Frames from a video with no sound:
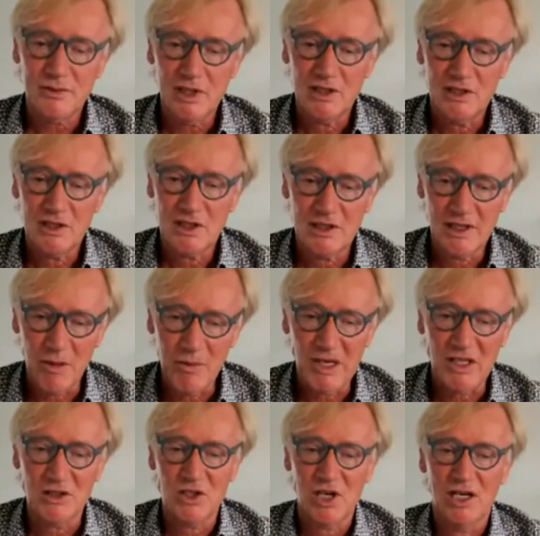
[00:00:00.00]

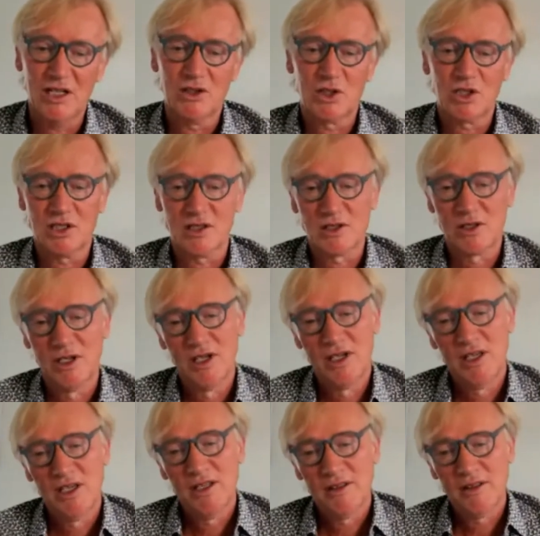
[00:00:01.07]
systemic challenges,
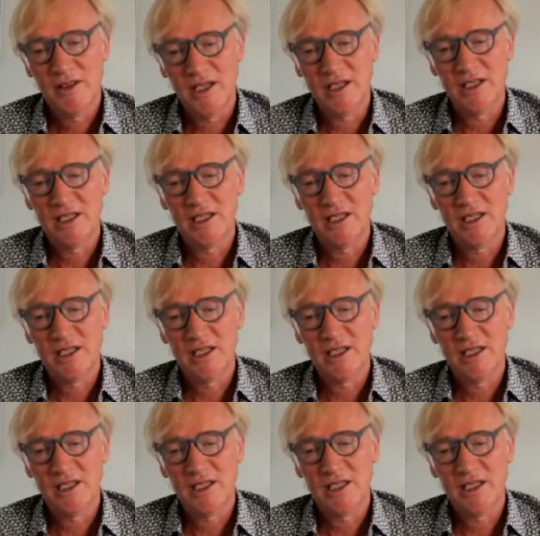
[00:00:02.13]
then